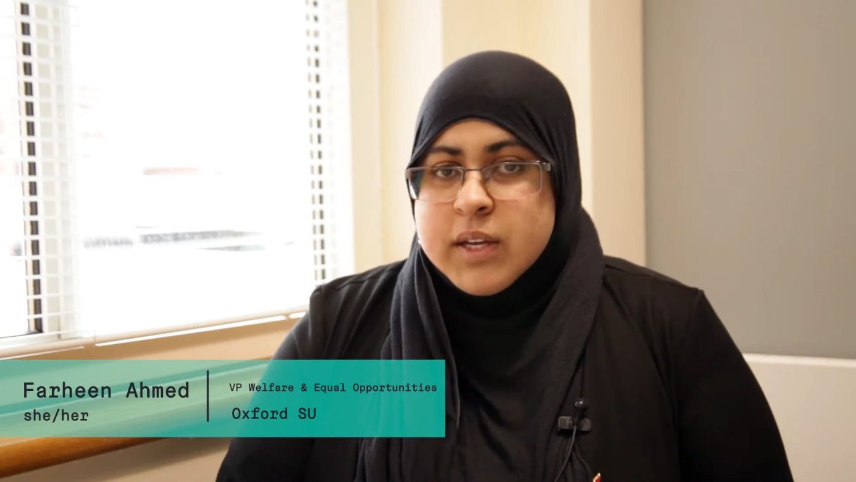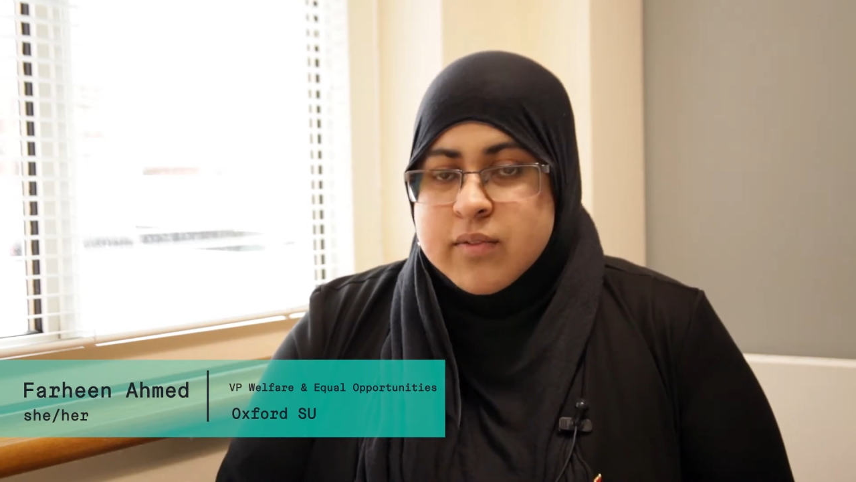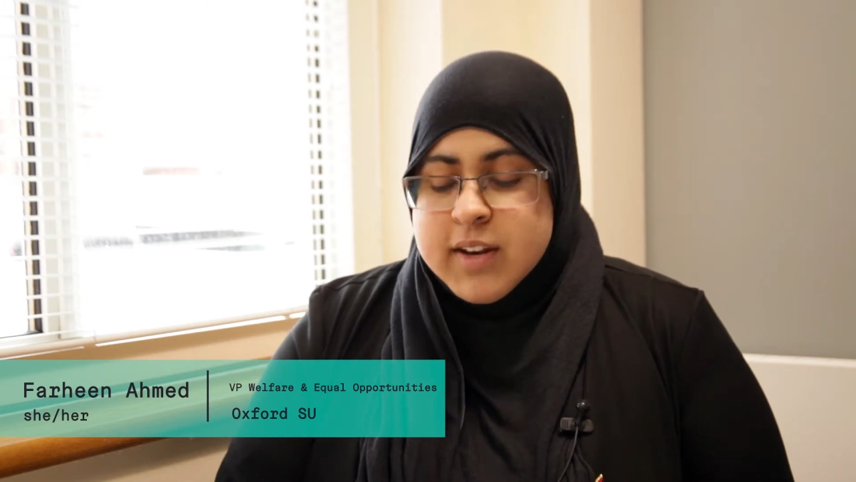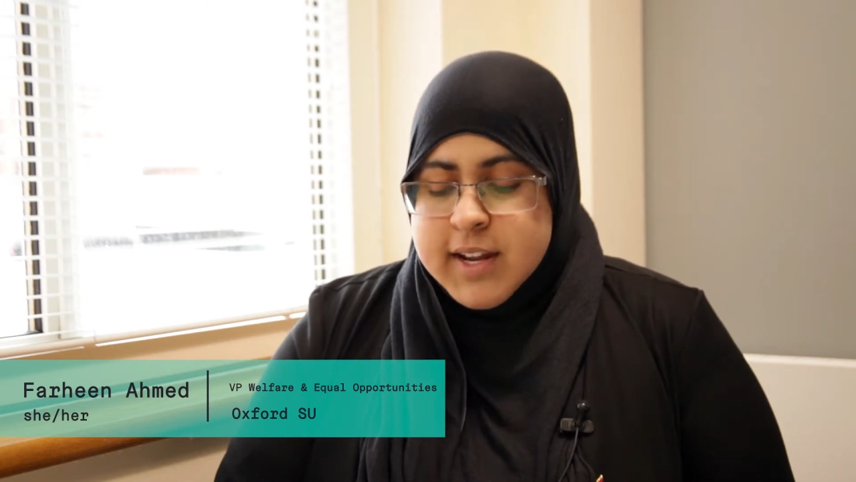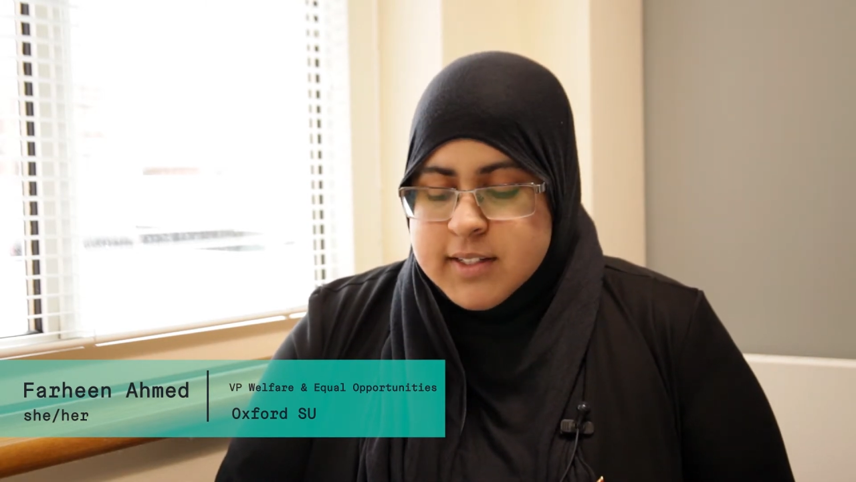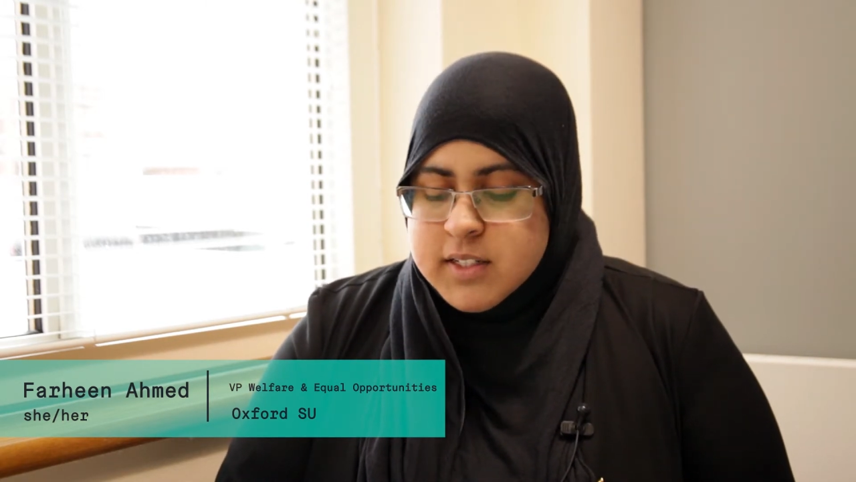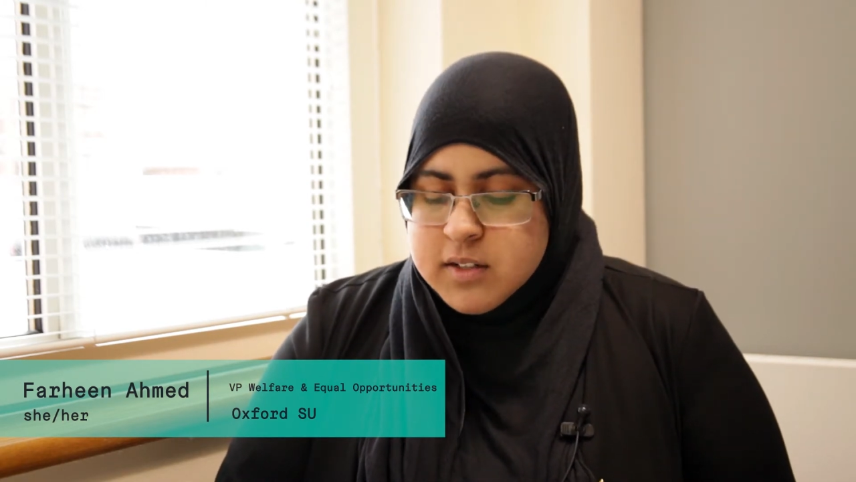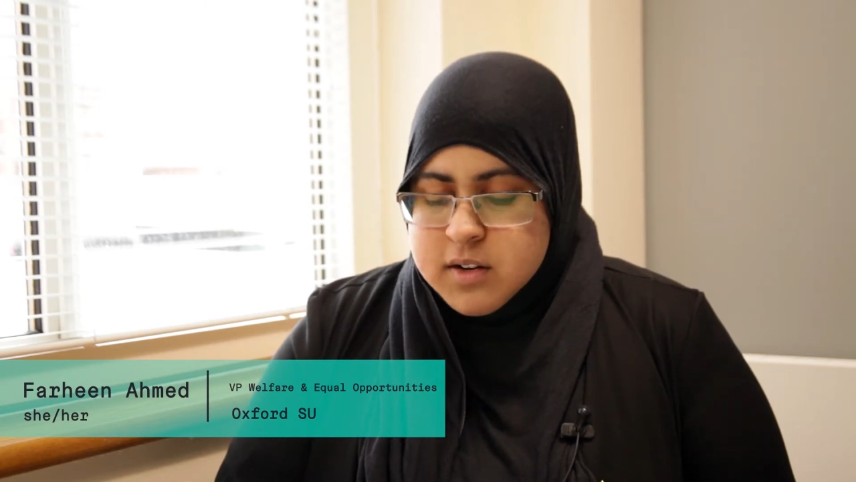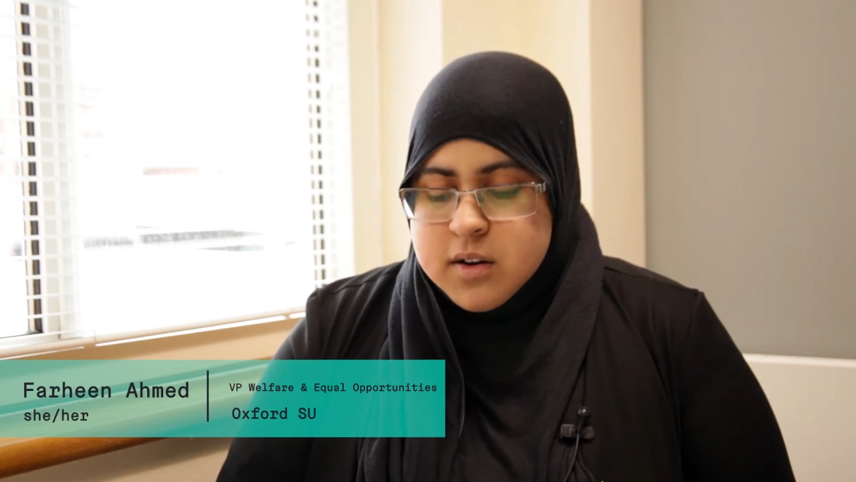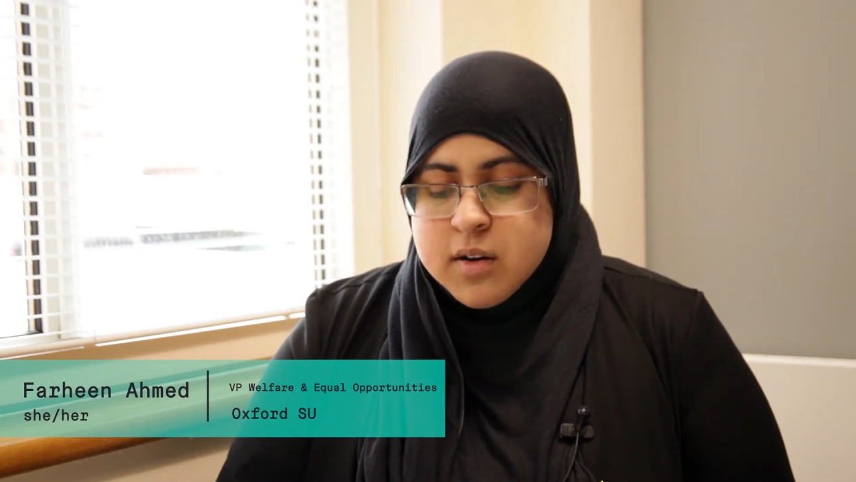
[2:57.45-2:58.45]
week of
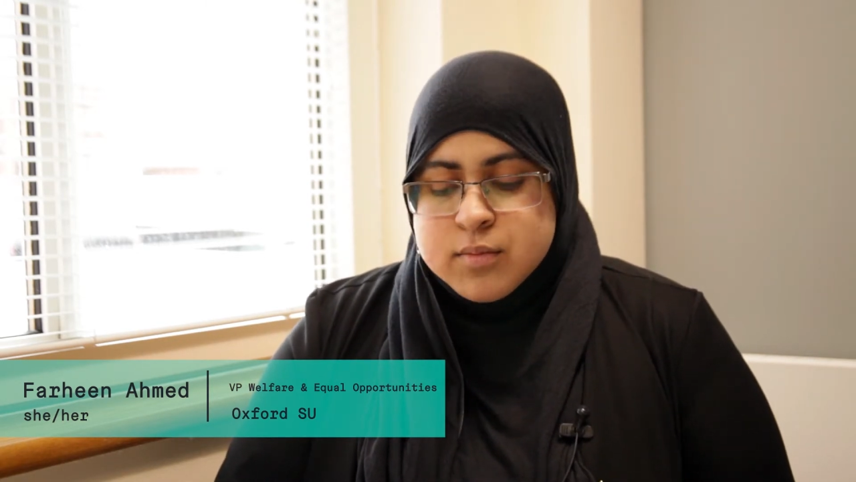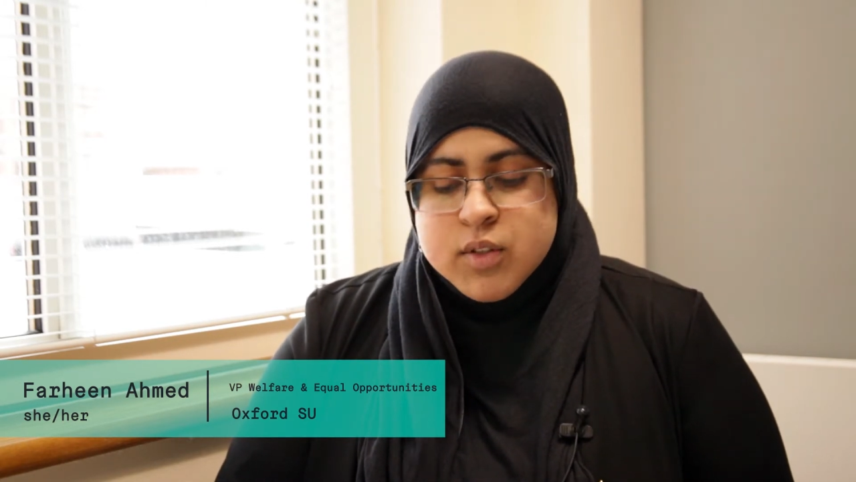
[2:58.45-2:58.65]
next term.